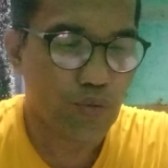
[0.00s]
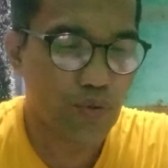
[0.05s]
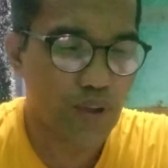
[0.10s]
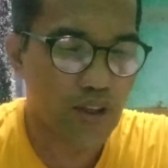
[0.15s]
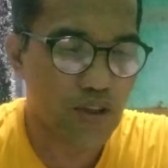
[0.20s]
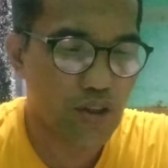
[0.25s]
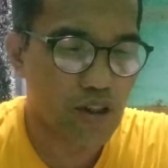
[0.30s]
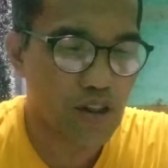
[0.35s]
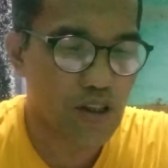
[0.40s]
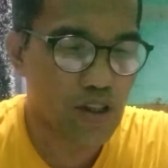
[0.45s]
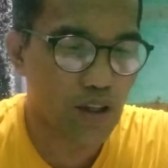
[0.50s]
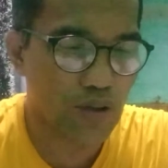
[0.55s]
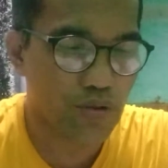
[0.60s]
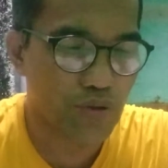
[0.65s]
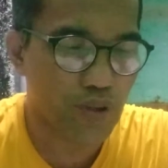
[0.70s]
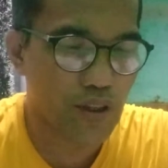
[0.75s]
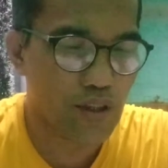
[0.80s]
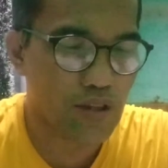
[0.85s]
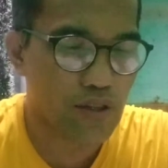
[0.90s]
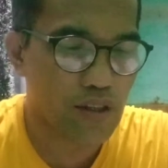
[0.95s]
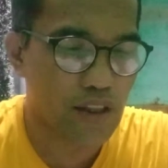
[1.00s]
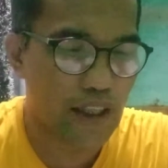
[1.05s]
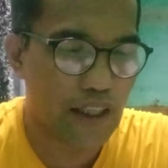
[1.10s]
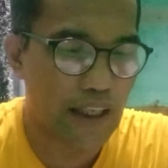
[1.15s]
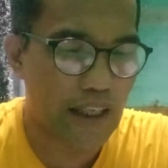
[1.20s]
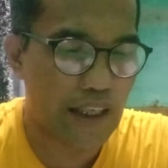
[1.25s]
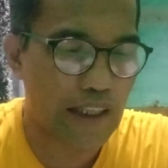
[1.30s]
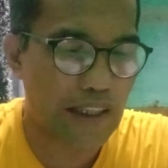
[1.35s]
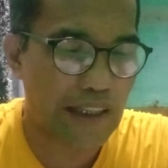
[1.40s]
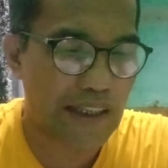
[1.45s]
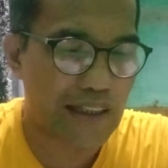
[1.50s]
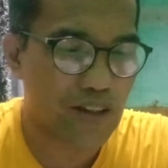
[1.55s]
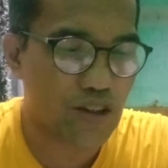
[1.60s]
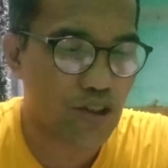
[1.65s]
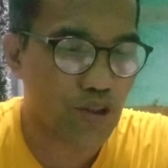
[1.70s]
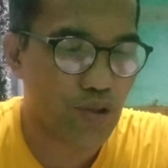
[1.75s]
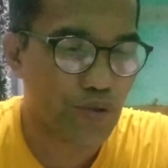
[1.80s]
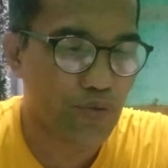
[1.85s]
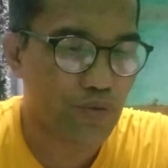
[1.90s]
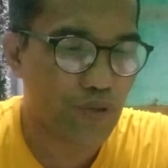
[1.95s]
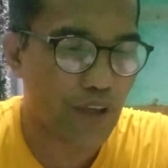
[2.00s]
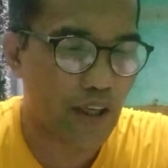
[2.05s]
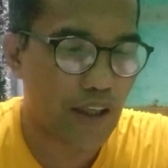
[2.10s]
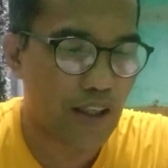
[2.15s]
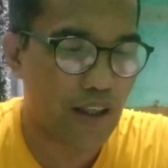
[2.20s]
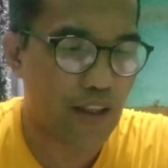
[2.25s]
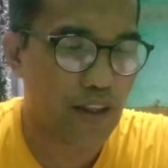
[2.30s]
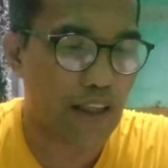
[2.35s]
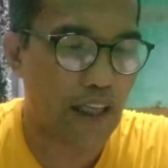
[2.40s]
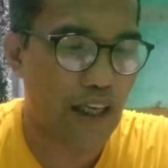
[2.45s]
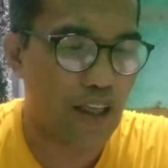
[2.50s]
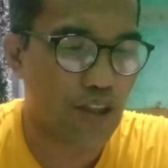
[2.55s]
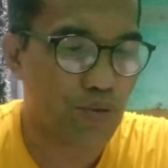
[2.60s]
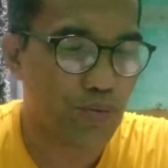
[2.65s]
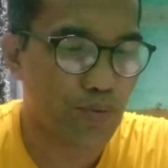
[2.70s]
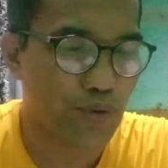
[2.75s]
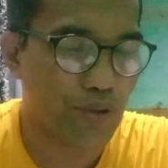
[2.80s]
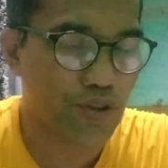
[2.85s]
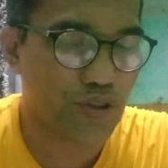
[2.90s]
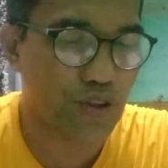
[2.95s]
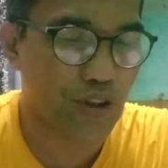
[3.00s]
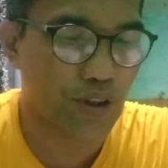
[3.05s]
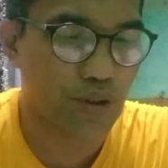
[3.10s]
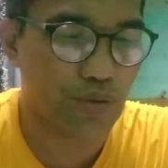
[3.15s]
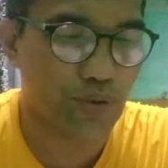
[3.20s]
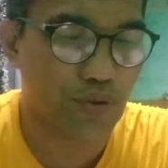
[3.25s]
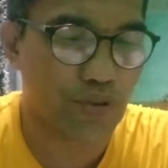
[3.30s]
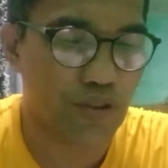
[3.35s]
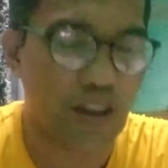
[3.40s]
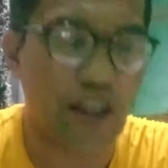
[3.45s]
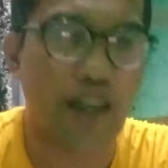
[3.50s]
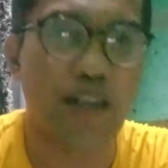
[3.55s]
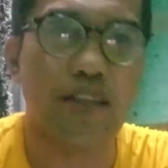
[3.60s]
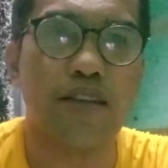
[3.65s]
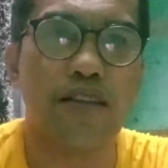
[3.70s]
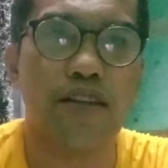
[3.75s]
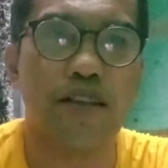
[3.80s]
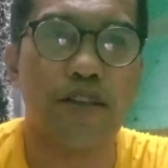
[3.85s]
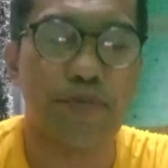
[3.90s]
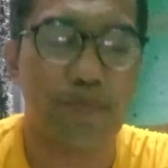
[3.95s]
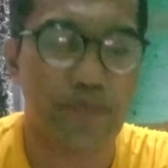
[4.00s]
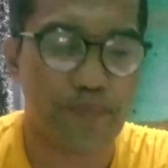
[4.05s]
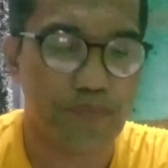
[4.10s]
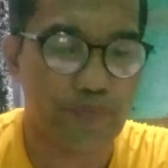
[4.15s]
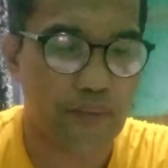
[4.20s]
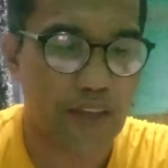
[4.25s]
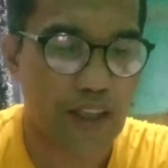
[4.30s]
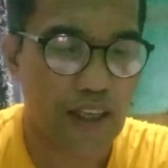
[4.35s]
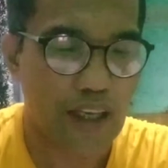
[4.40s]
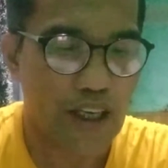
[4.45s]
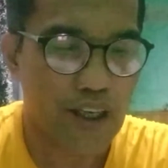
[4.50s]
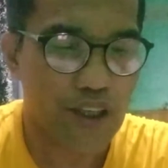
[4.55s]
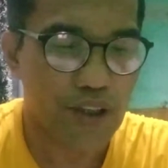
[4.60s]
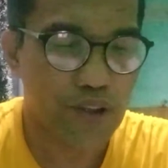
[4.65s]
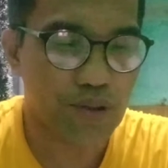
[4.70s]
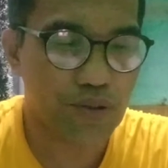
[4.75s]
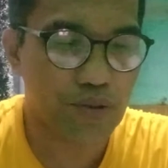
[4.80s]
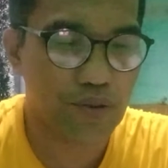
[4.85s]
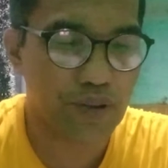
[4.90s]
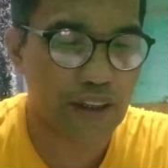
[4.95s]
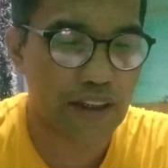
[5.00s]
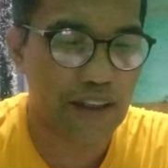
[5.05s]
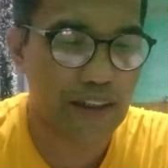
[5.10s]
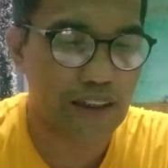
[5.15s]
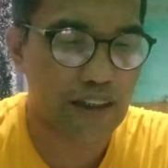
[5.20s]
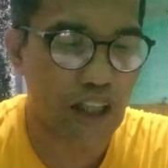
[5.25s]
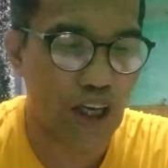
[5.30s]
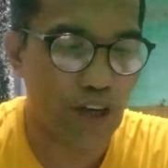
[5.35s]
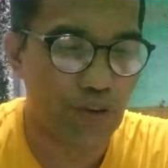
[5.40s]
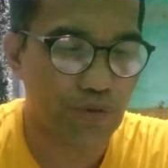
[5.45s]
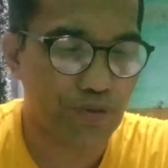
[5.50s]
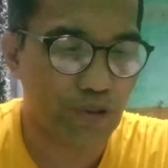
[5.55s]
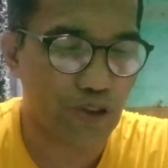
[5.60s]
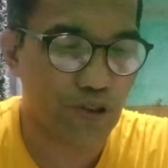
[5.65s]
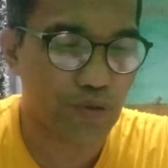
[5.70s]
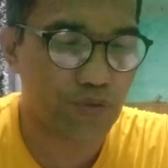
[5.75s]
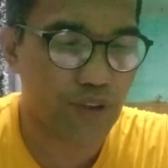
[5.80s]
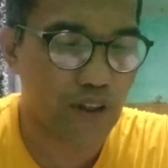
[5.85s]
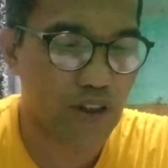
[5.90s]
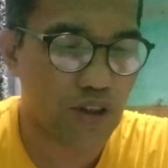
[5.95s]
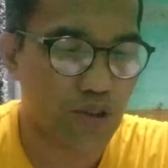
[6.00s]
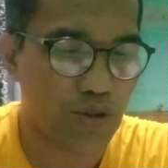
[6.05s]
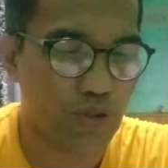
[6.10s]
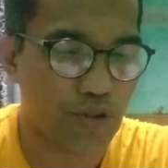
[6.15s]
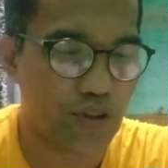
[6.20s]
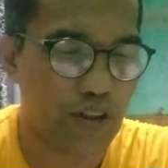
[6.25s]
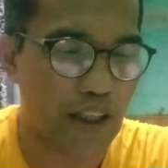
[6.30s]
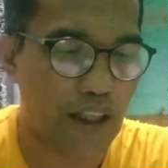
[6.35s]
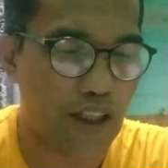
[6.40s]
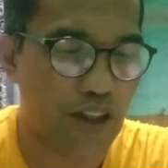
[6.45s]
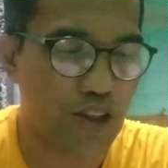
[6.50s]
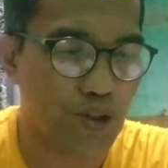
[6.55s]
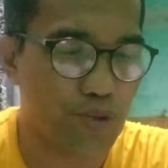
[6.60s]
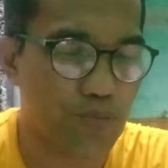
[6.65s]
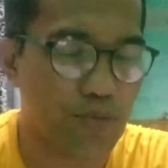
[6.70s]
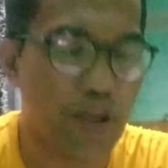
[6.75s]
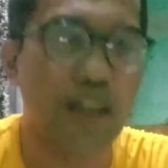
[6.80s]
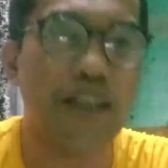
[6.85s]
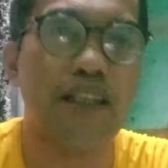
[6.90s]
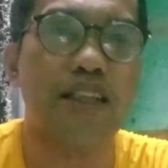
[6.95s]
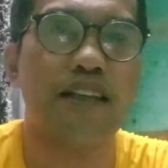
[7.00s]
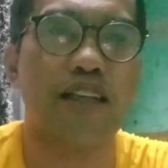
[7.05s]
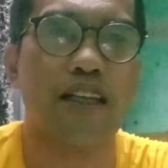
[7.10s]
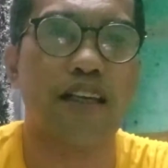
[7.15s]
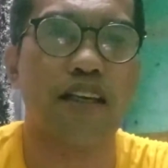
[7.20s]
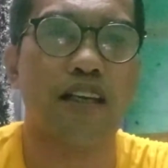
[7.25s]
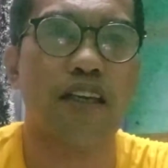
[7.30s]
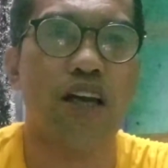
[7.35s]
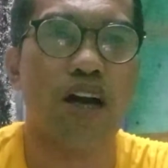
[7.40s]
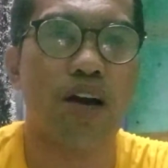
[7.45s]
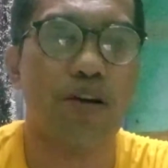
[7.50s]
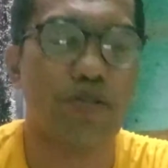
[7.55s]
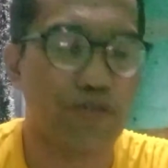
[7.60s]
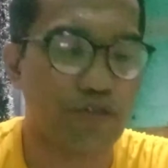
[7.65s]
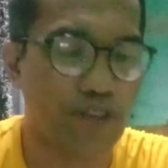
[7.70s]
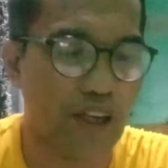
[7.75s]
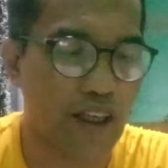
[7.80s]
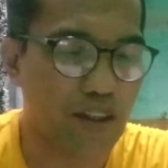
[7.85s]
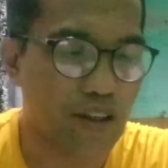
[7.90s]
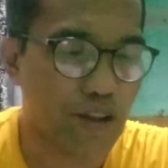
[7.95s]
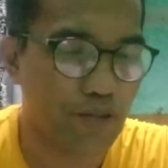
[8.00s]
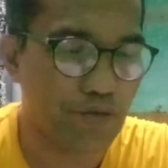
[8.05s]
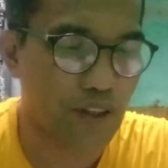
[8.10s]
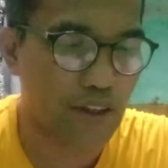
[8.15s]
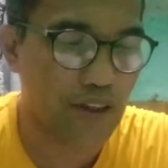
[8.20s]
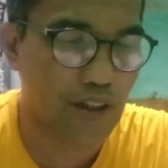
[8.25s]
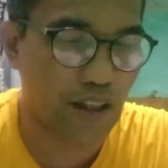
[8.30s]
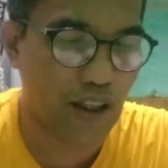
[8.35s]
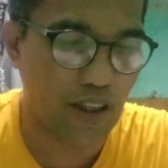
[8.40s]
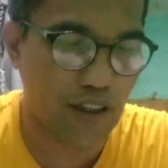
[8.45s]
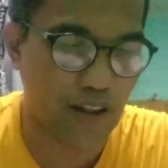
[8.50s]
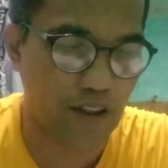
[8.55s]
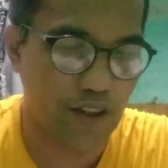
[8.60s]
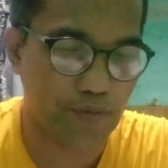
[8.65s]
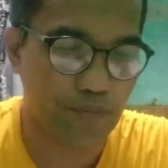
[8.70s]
which is first, electrovalent and water content, great for vision and humanity, vitamin A,